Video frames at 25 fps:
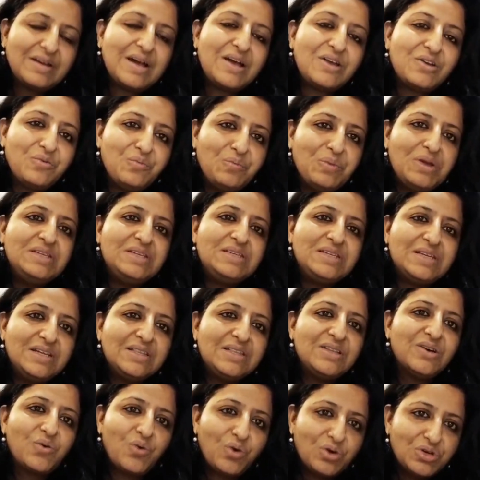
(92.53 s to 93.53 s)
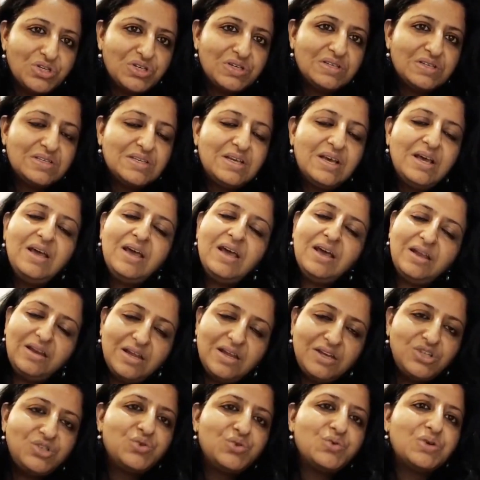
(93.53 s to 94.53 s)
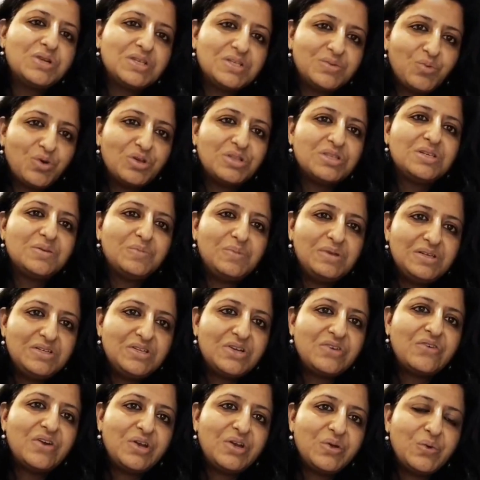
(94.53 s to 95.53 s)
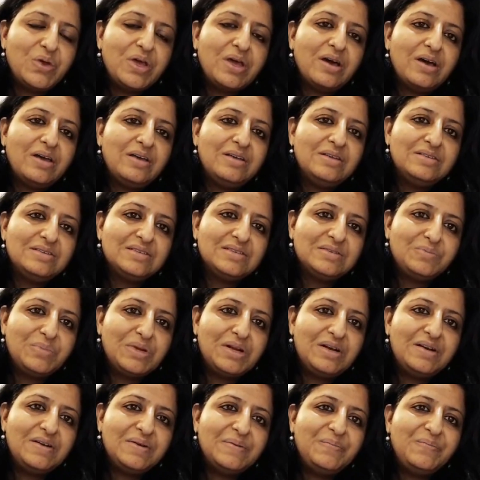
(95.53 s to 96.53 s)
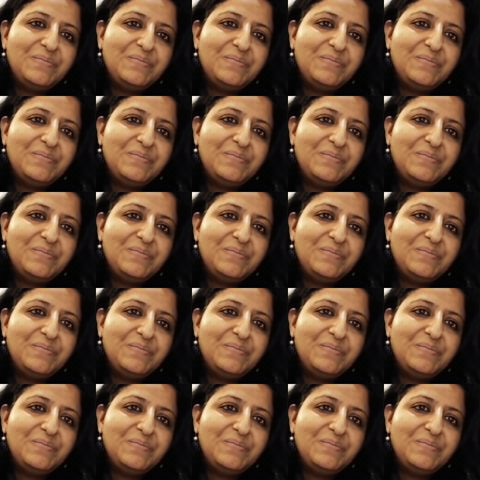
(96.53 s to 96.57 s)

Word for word: kind of maintain the cautious and ensure responsible generative AI AI is built.